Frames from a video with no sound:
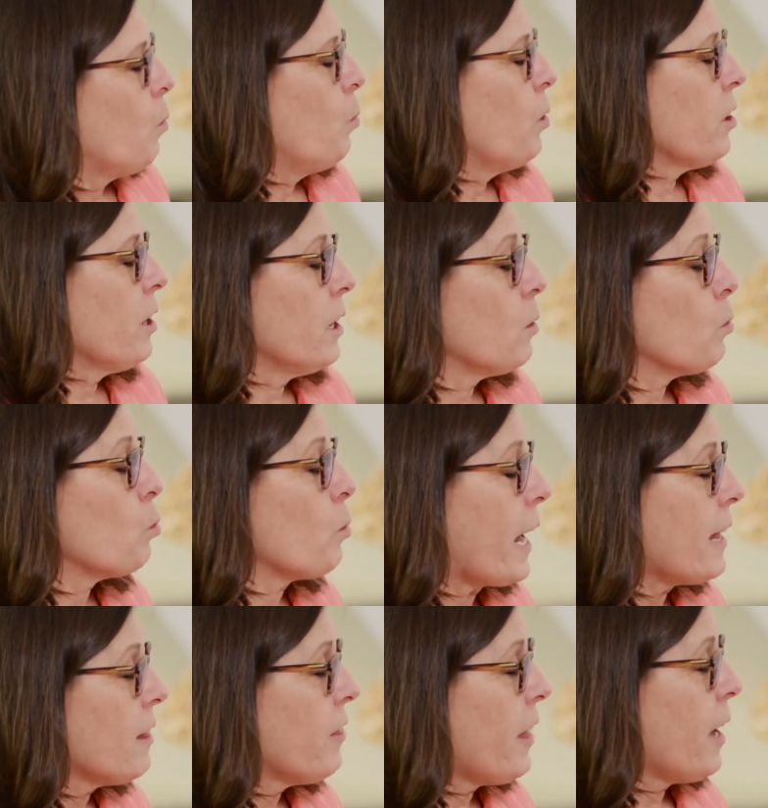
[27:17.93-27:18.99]
We're going to
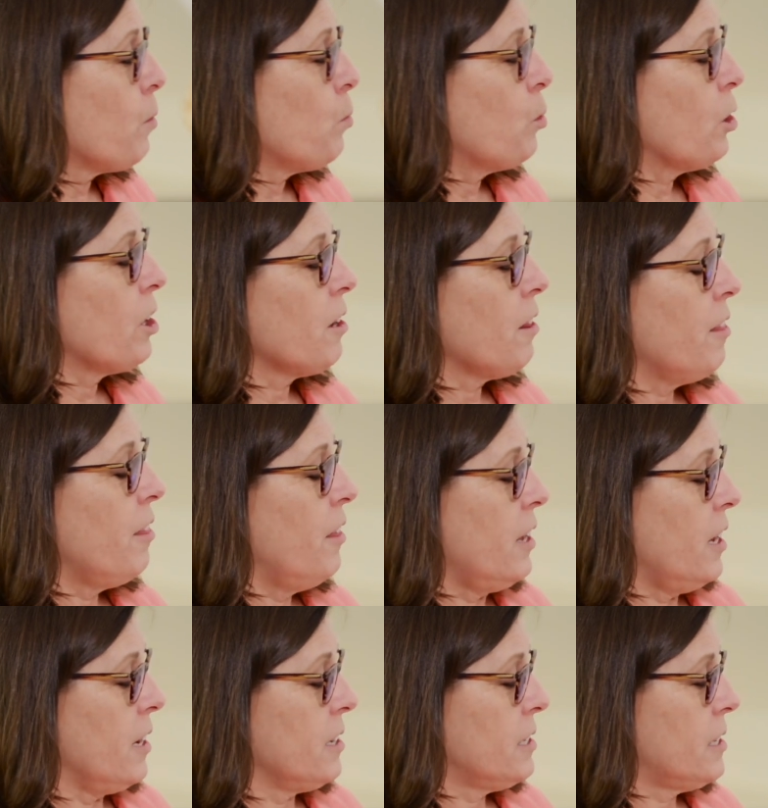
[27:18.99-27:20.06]
write that word
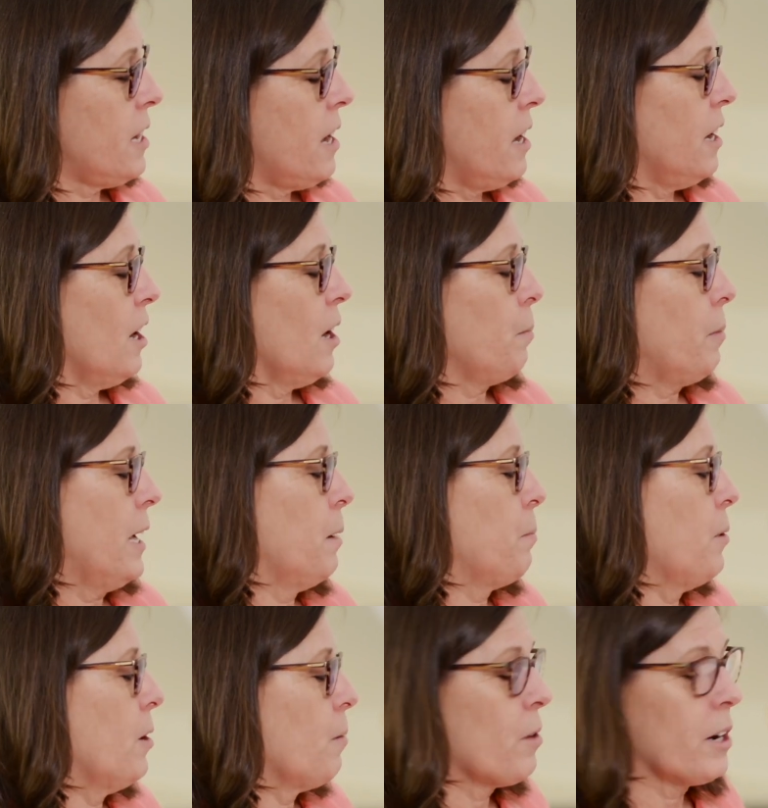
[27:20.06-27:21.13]
this on our
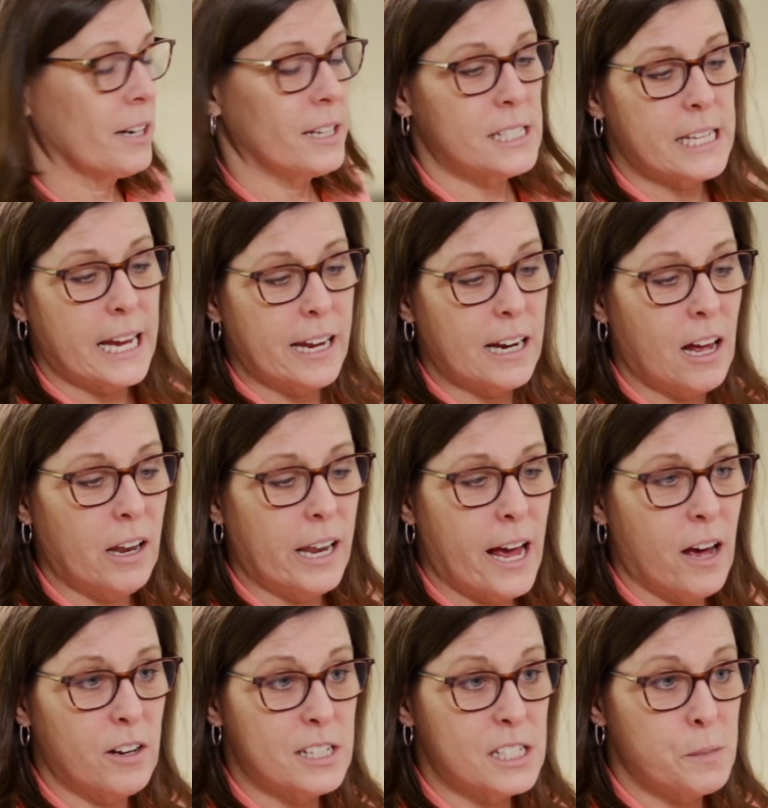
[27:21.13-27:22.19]
paper, and we're going to say it out
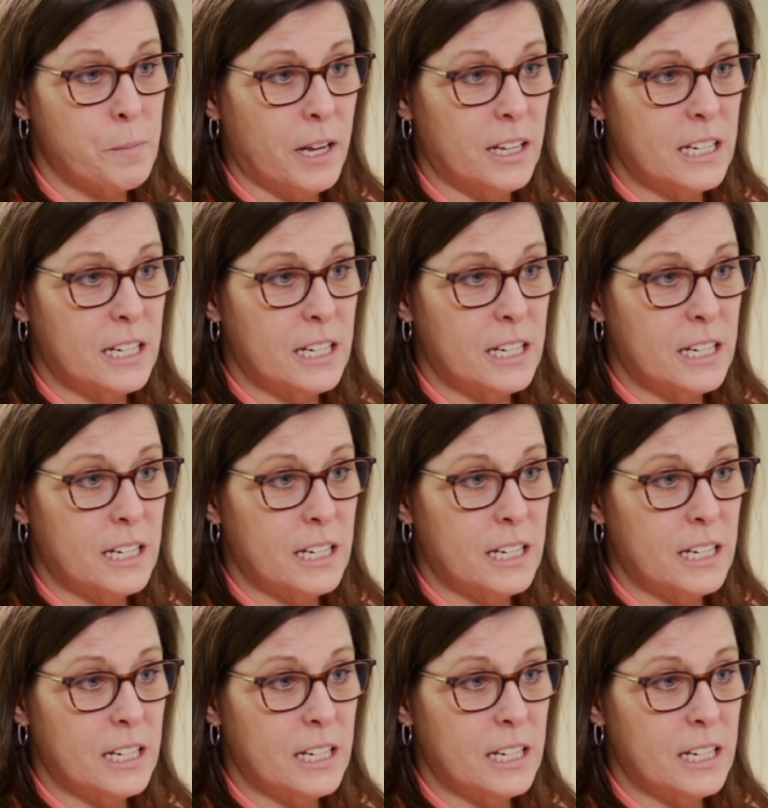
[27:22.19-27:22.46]
loud and spell